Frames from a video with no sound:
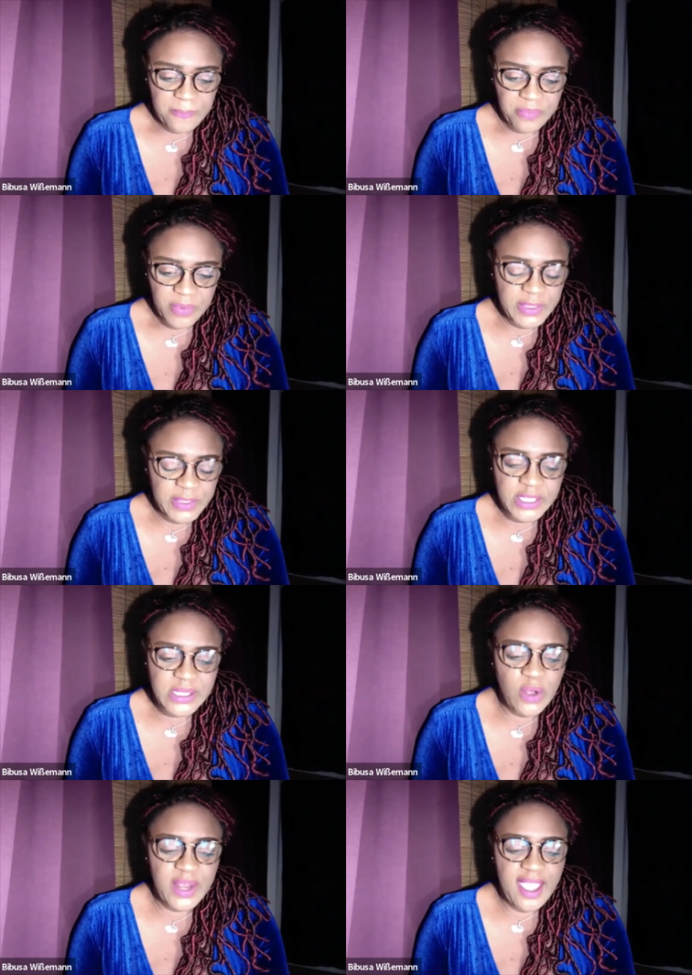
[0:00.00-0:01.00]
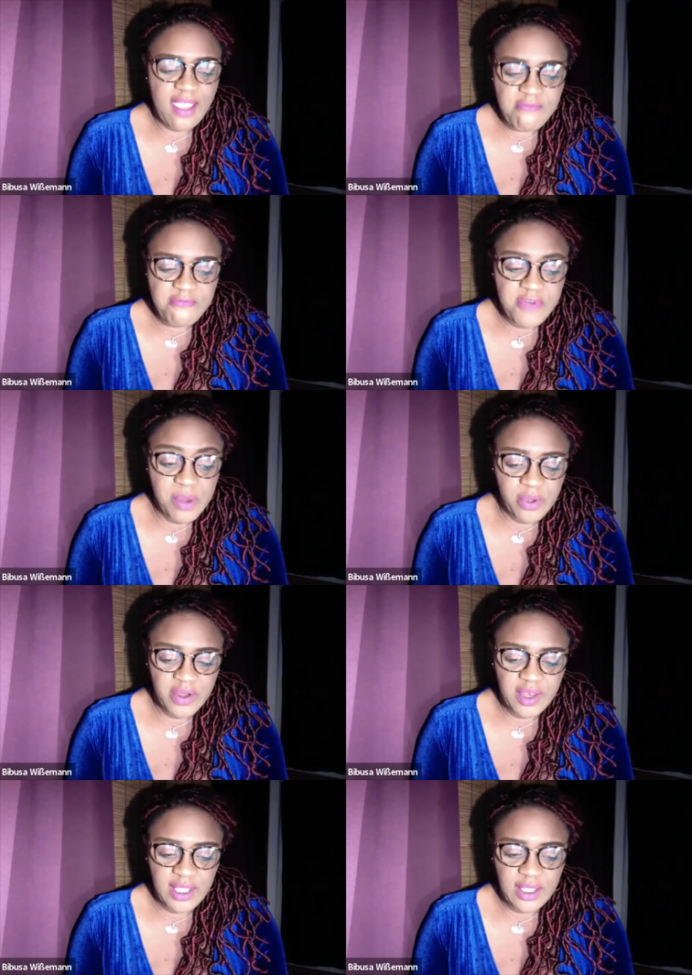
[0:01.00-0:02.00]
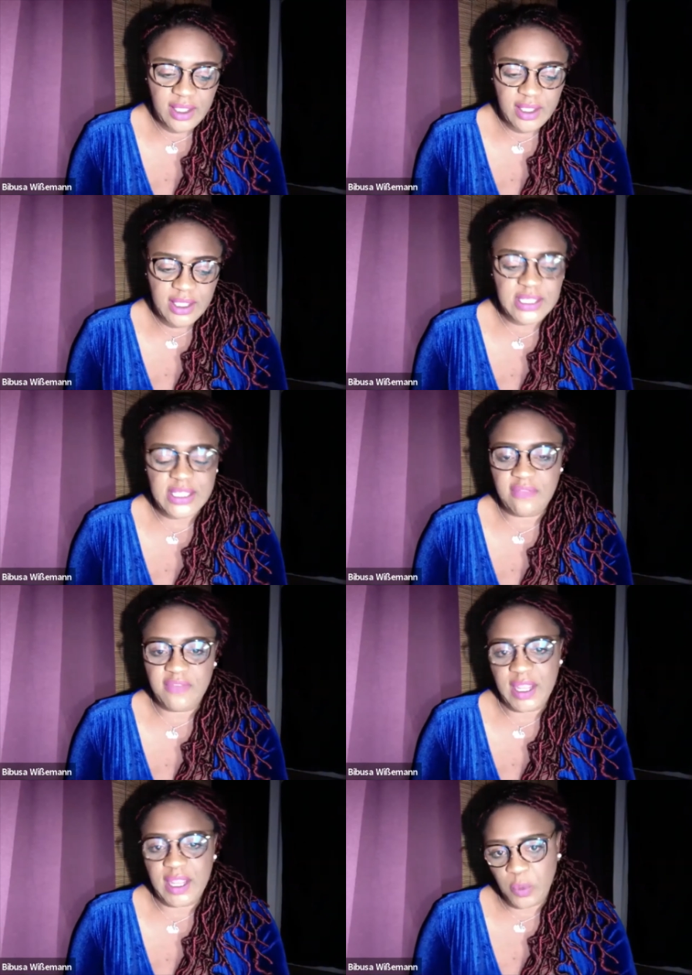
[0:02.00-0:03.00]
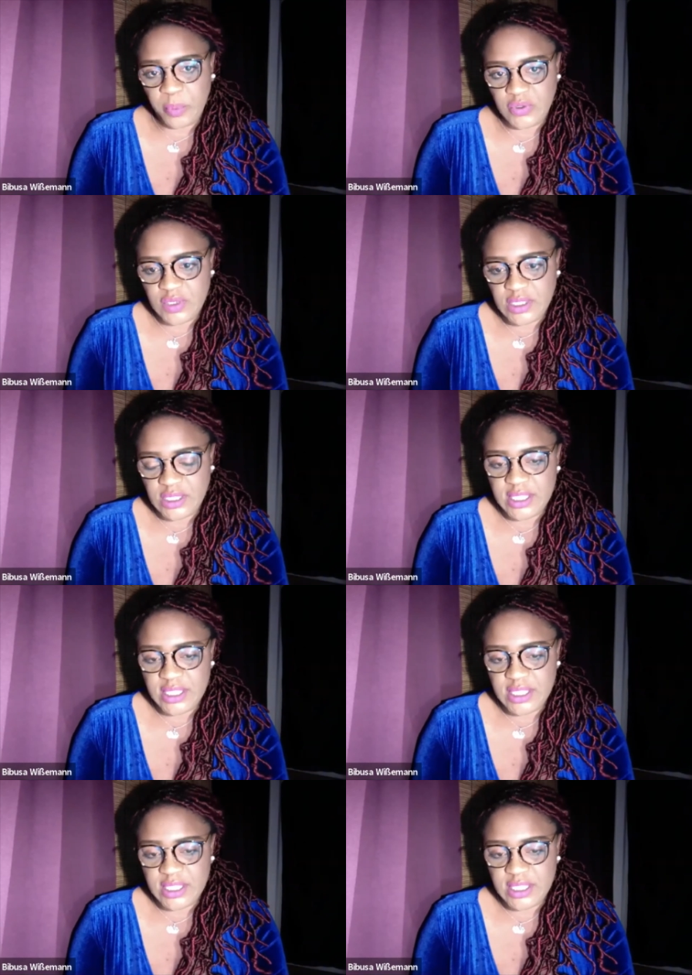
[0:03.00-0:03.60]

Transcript: Because not everybody is given an opportunity.